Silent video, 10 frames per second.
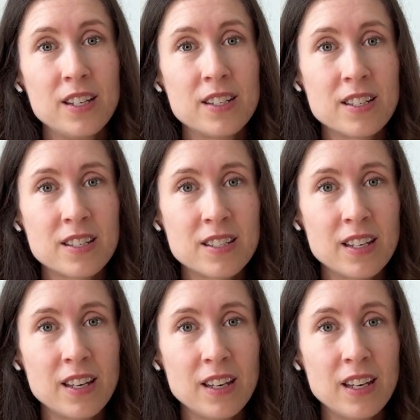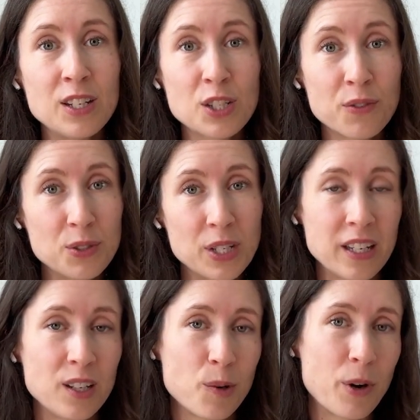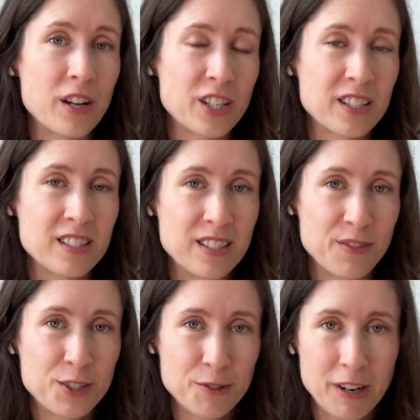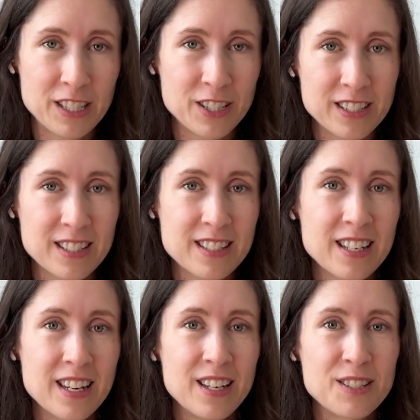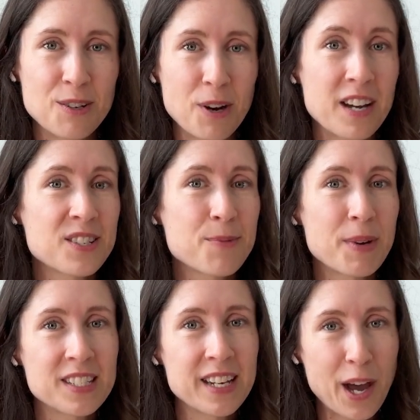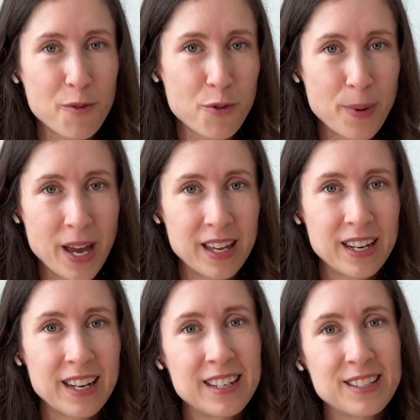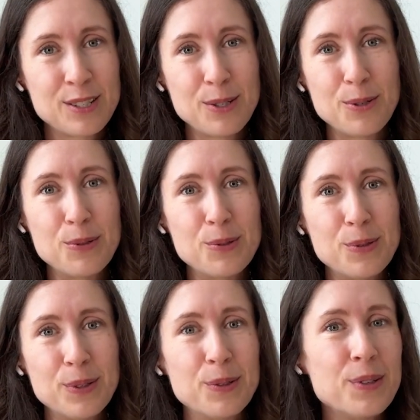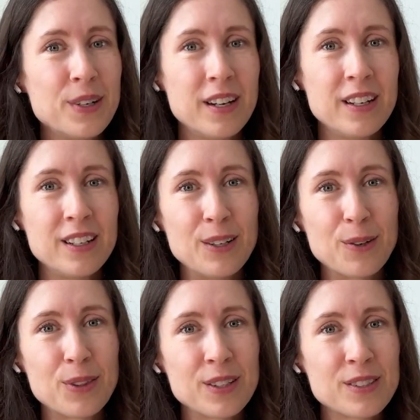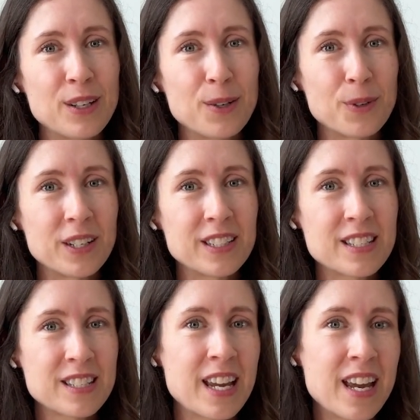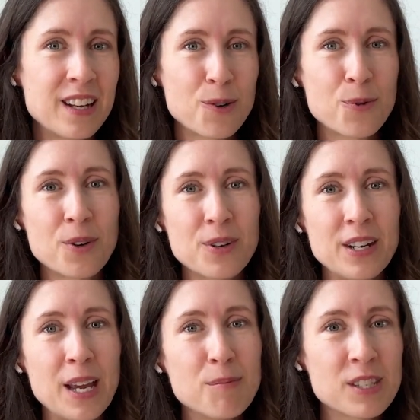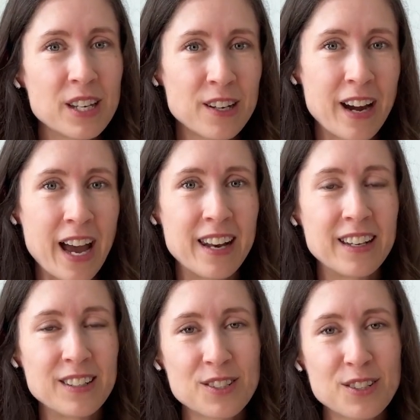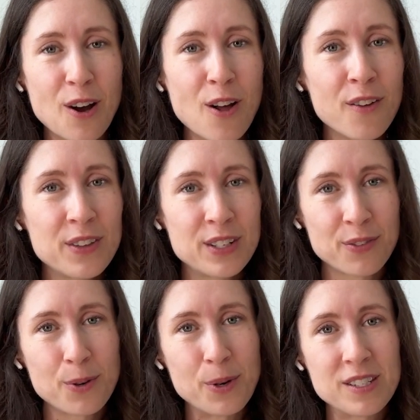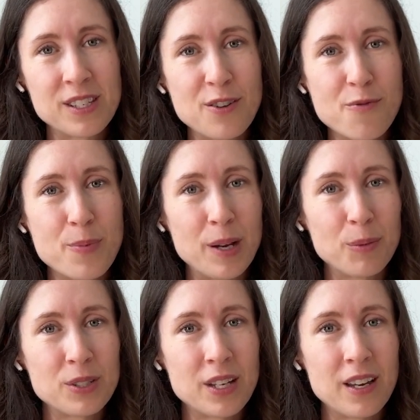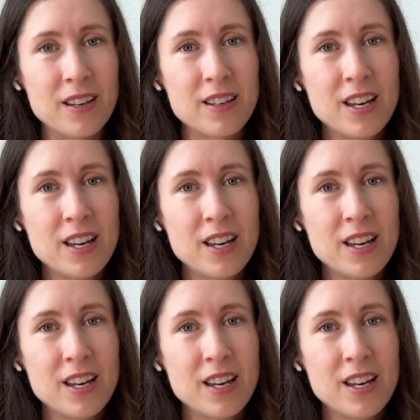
to see each of you taking your projects in different directions. So customizing alphabet to, things that you're wanting to say in a quilt, names that you're adding, just all of the different ways that you've been able to